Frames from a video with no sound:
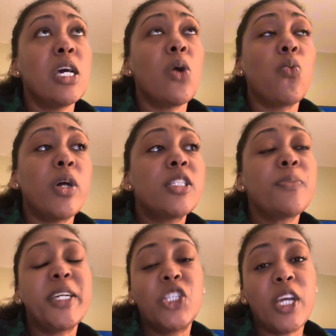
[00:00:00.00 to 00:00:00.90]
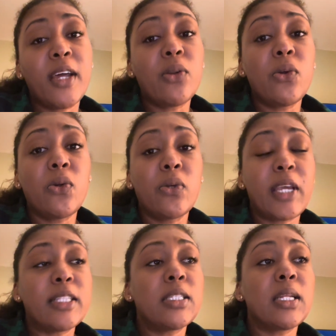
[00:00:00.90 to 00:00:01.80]
Once my channel
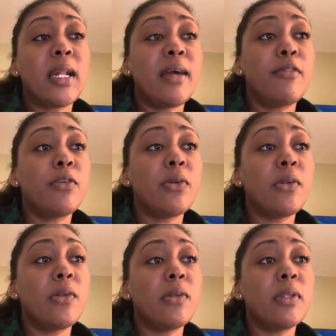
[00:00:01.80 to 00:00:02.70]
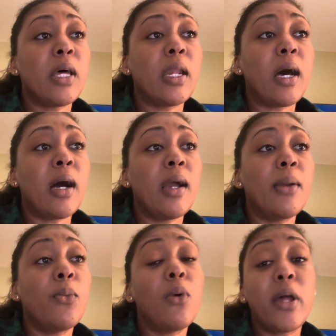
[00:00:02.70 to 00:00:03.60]
gets the level that I
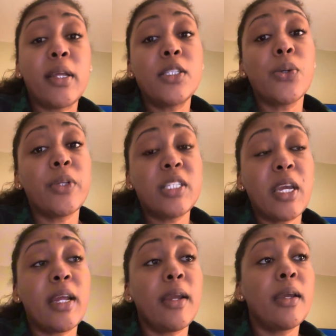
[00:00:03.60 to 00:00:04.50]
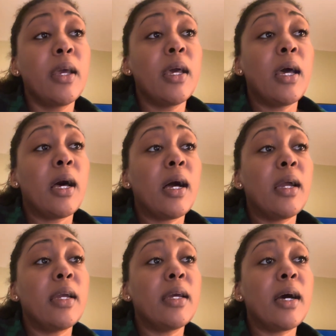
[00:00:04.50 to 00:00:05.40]
wanted to attain,
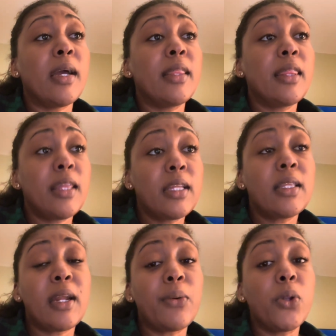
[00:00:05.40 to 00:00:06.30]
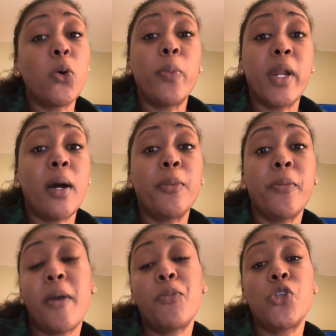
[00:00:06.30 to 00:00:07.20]
I think that I will open up a
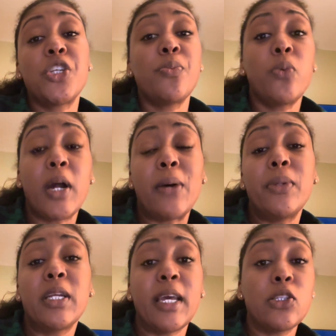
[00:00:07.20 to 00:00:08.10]
membership where I will get